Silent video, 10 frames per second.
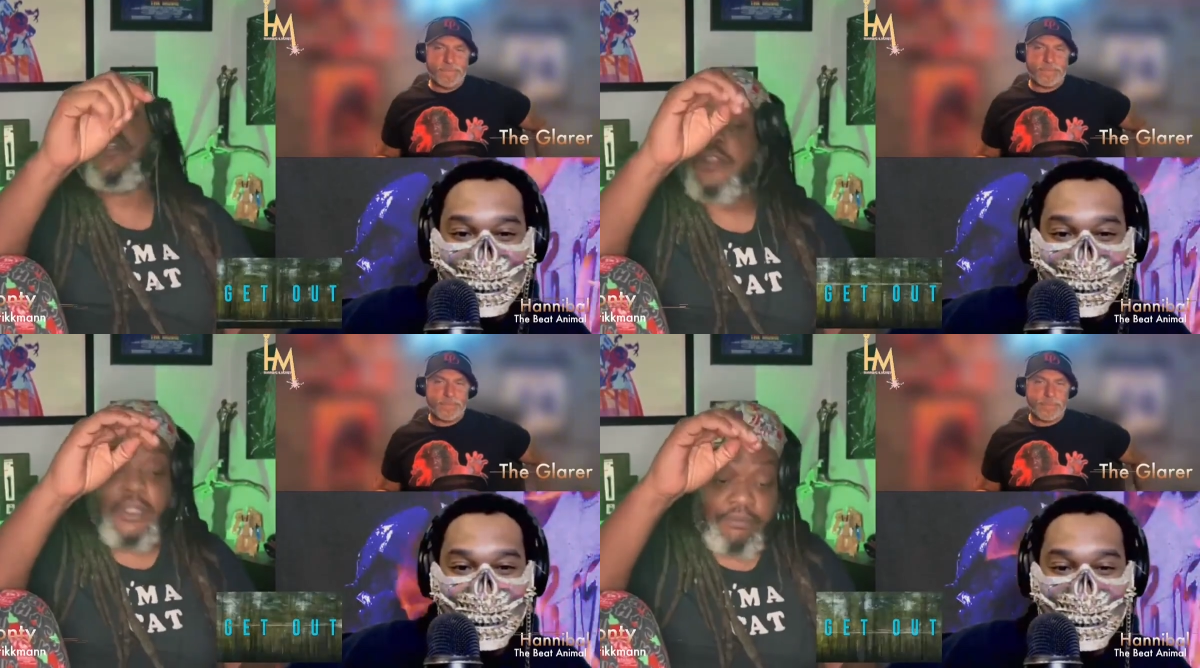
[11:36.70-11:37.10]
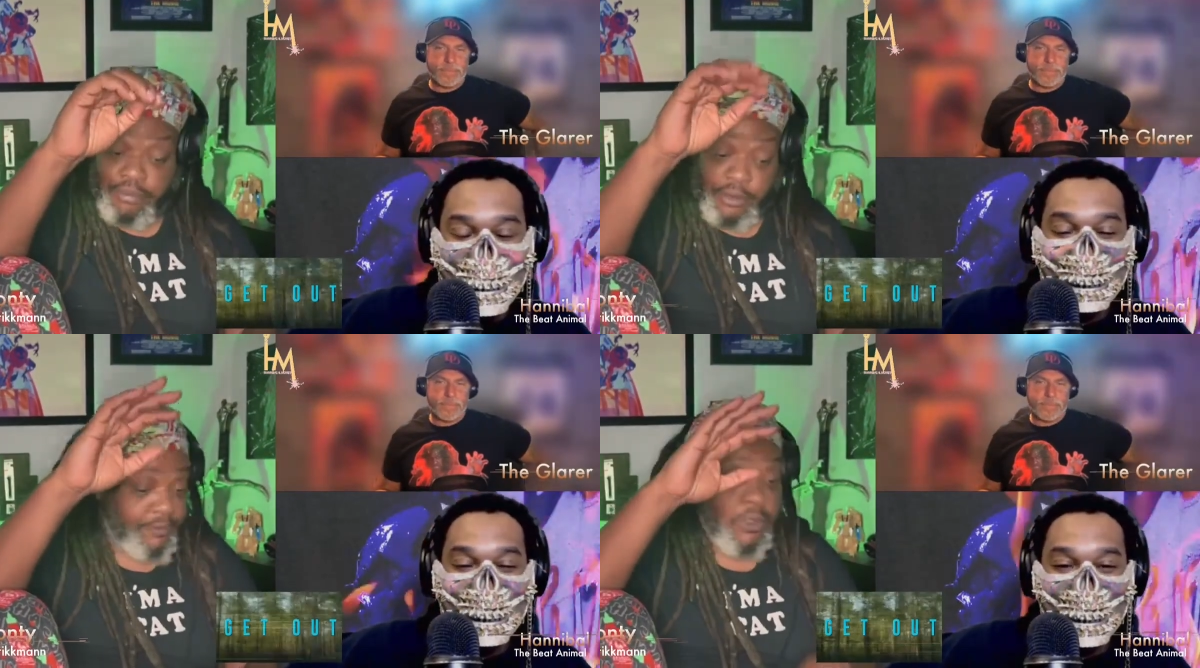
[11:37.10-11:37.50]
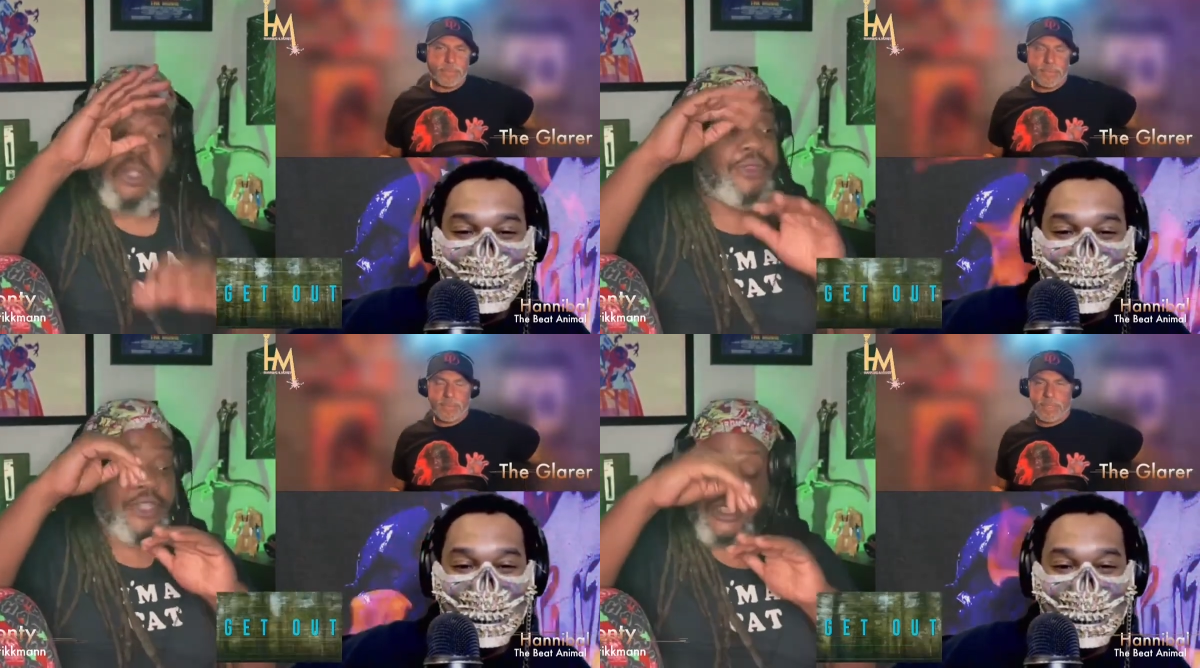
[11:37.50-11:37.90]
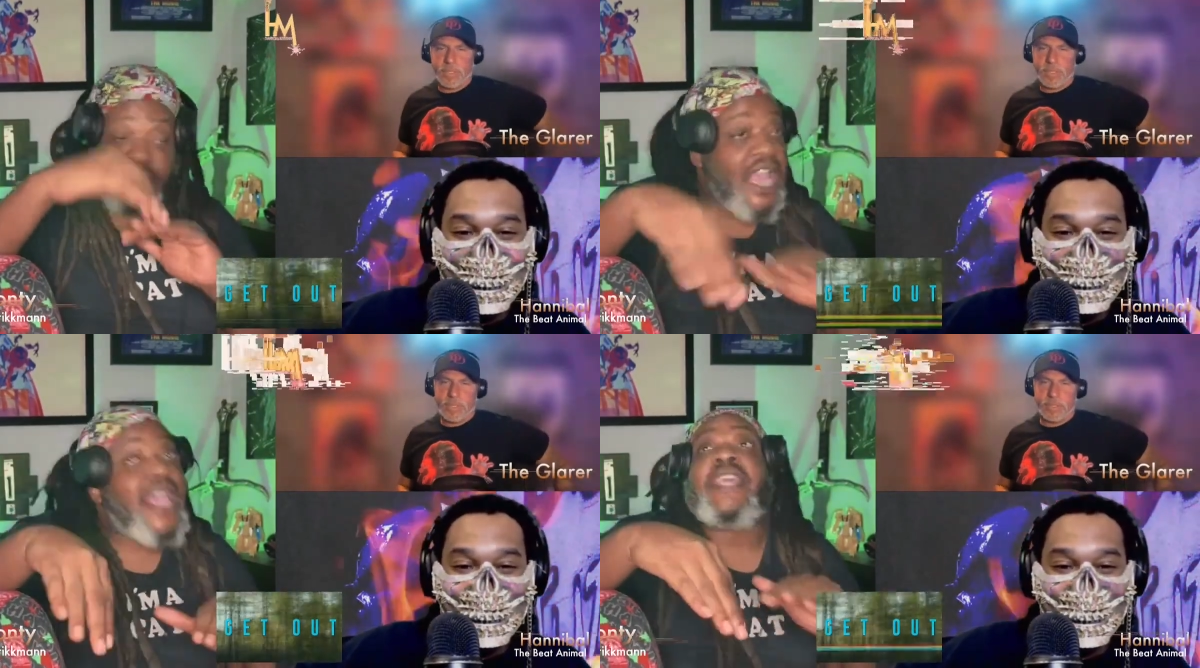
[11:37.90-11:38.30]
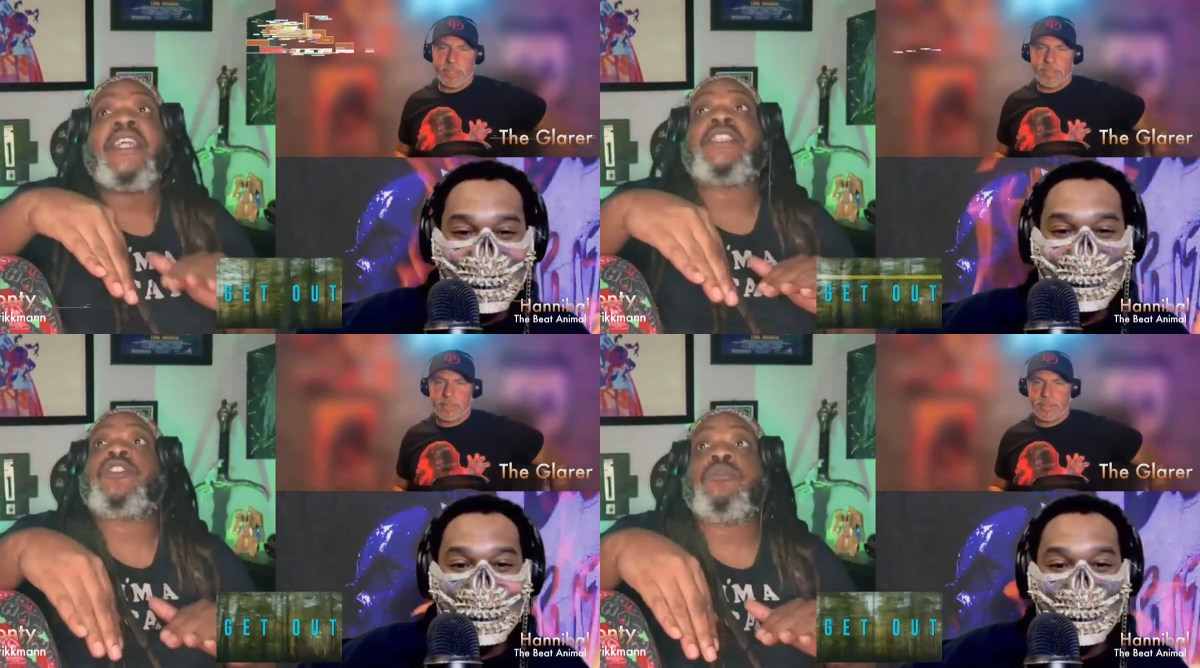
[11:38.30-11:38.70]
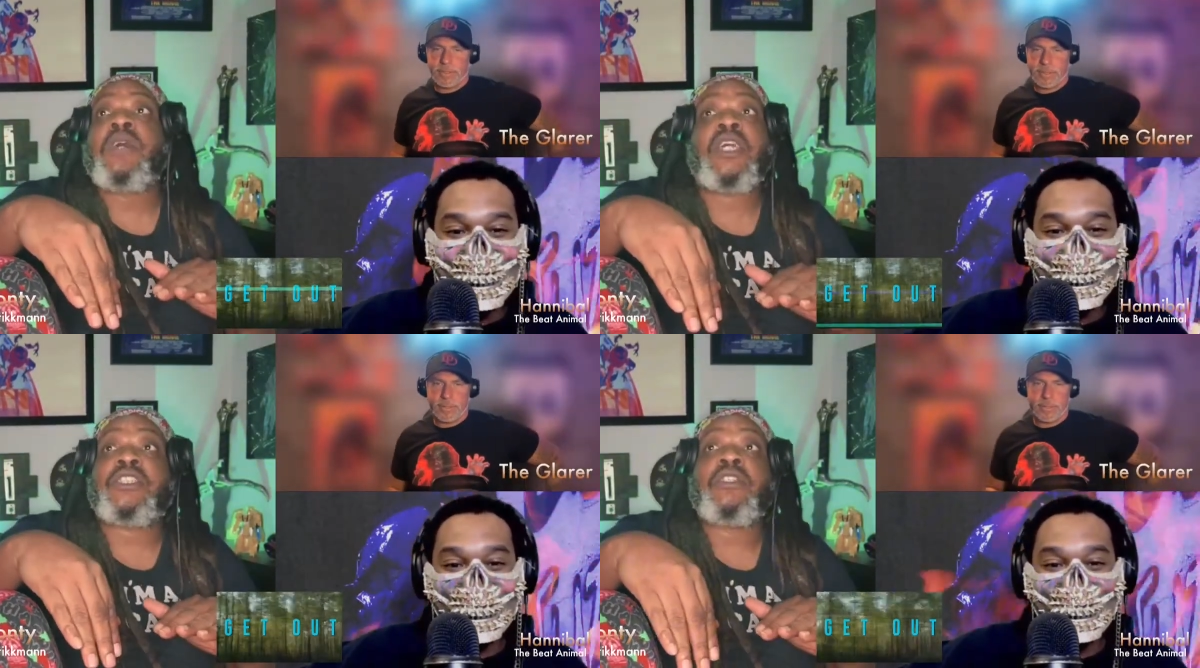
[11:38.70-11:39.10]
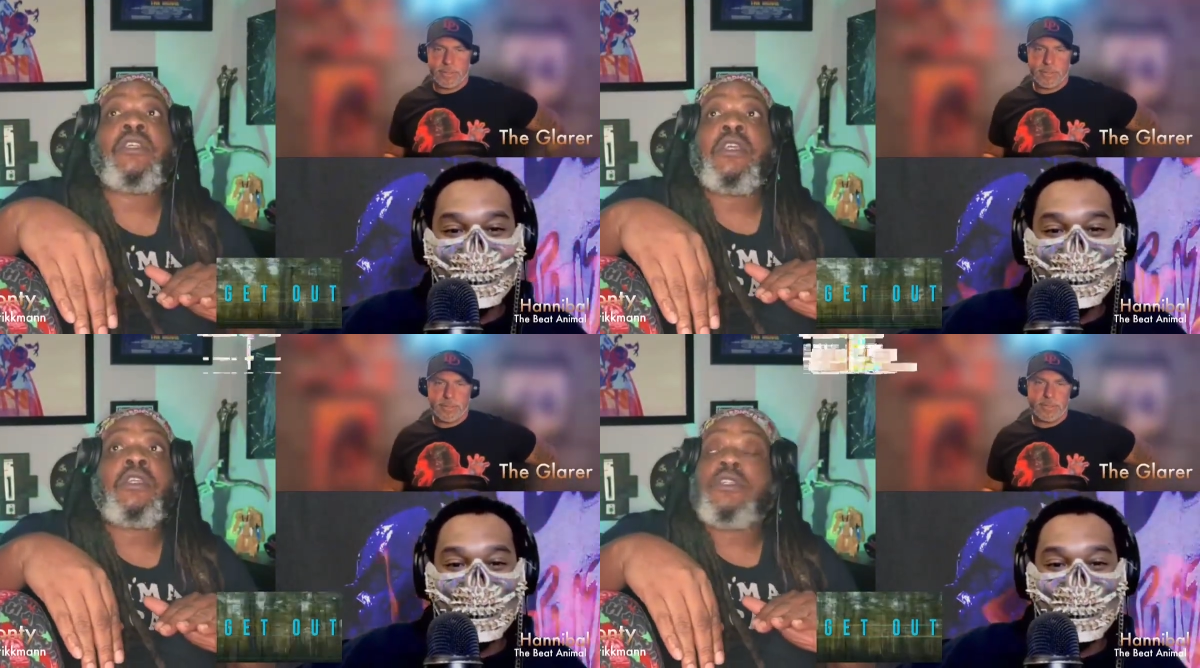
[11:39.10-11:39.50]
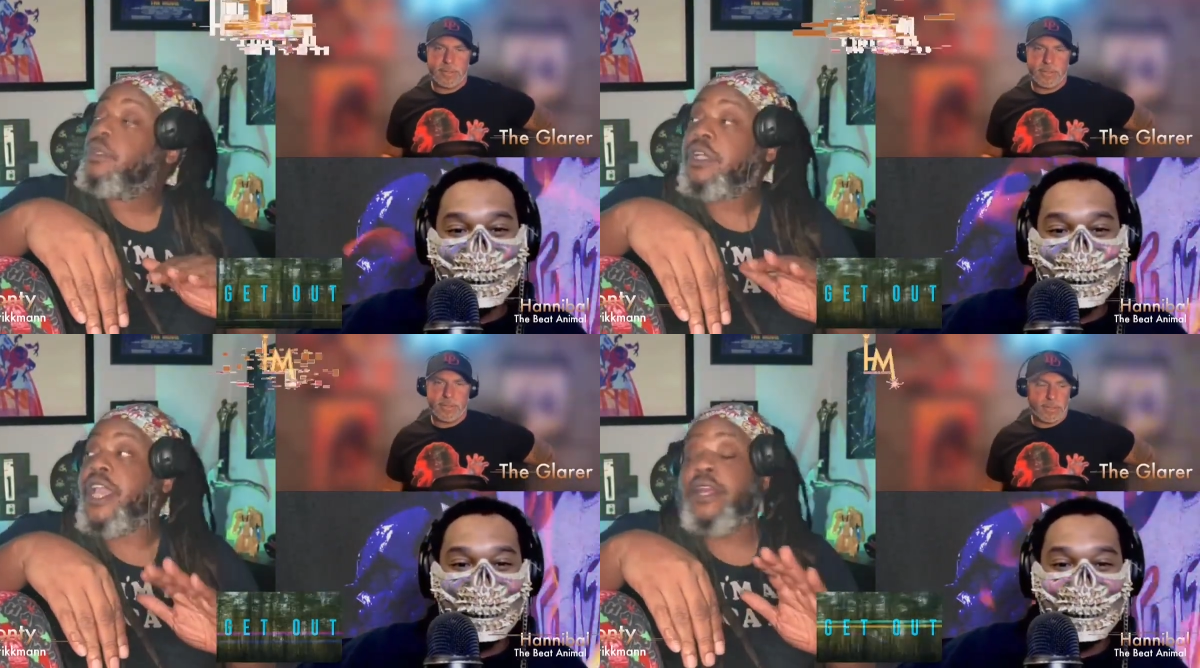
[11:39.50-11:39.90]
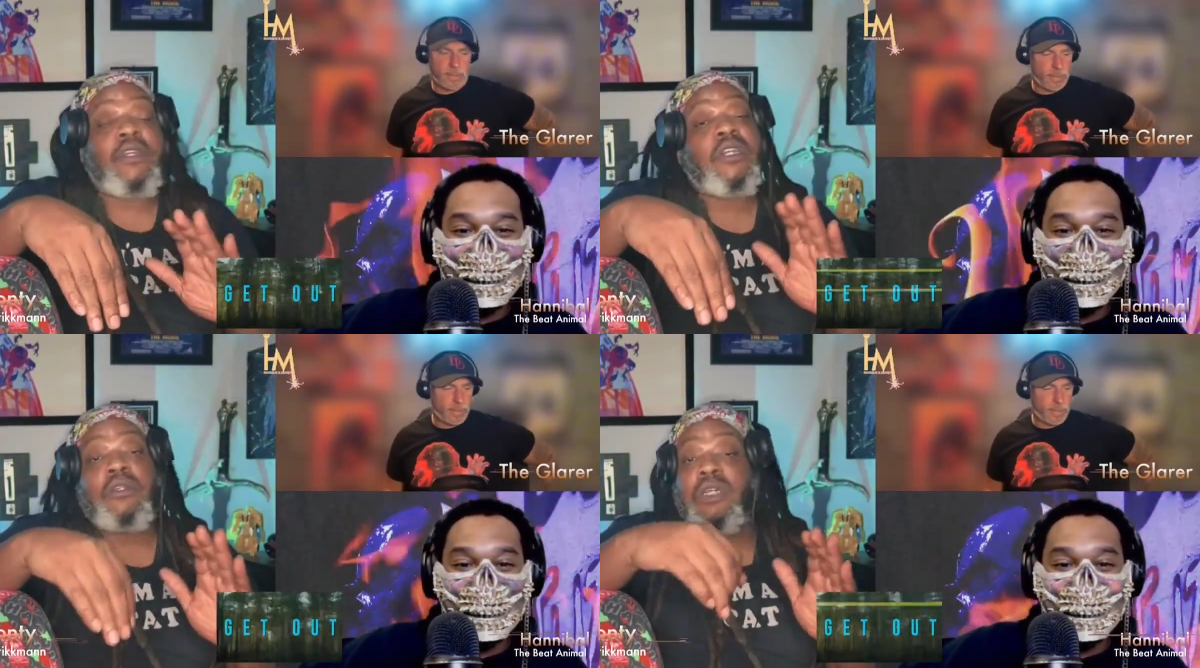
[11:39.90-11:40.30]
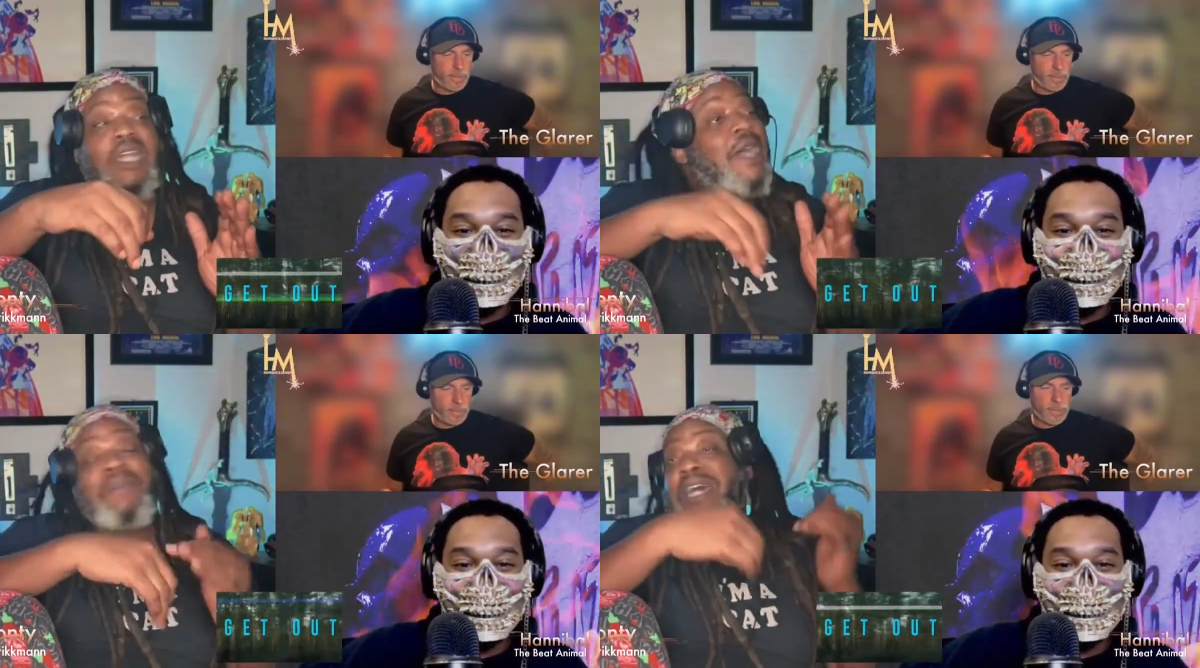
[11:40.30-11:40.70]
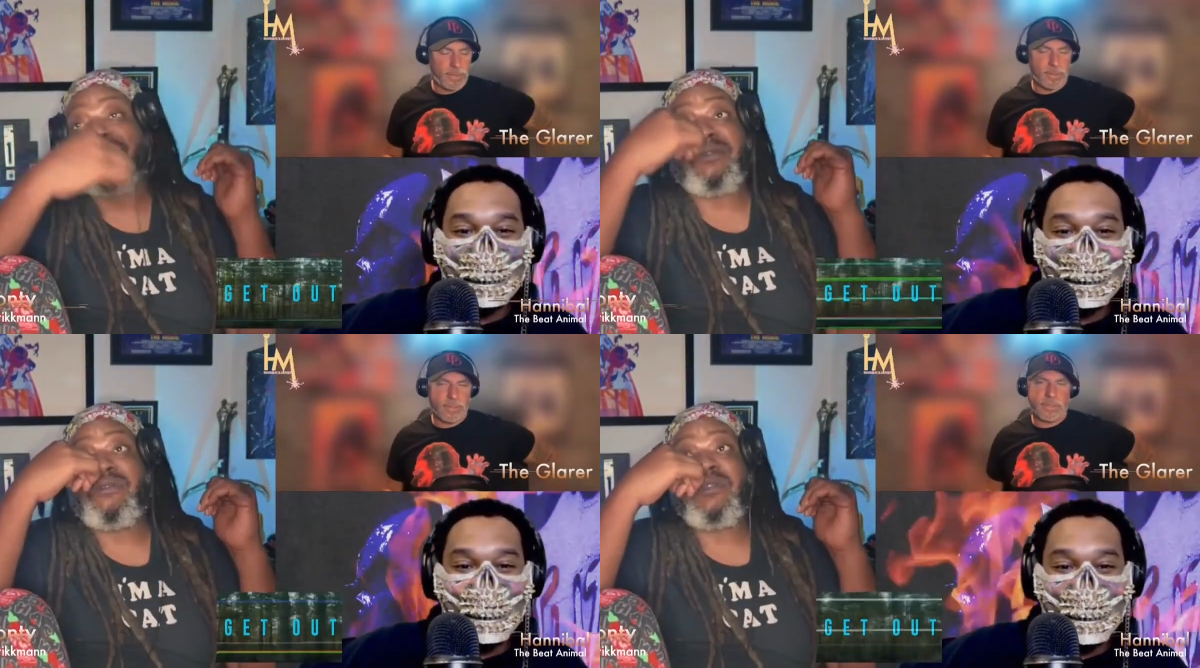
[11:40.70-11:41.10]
Speaker 1: The second is too much, you look at her and go, "Look, I'm out.